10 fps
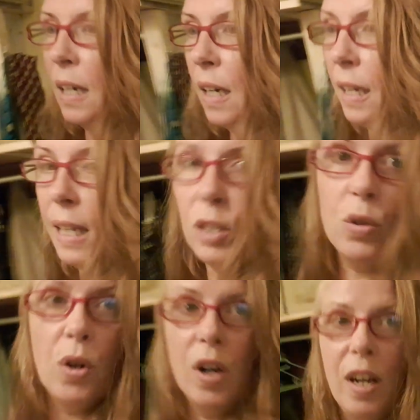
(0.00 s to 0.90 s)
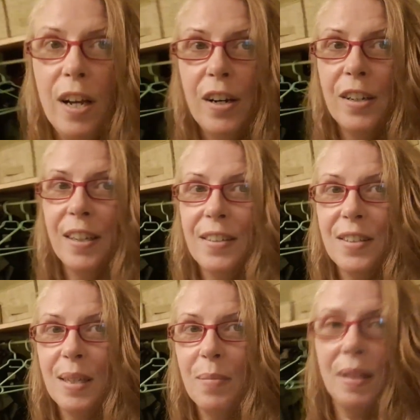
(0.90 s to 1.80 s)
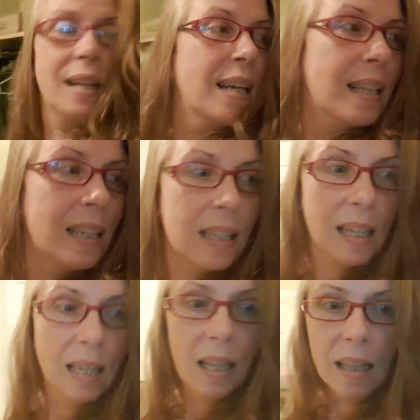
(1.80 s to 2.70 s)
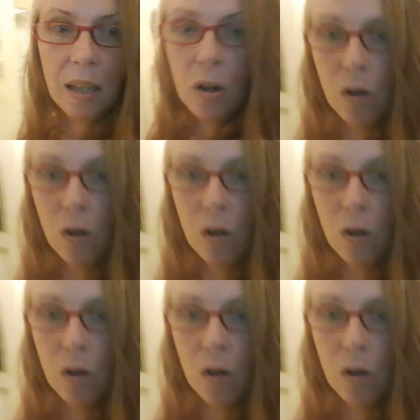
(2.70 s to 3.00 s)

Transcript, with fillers: unless you are allergic or something like that they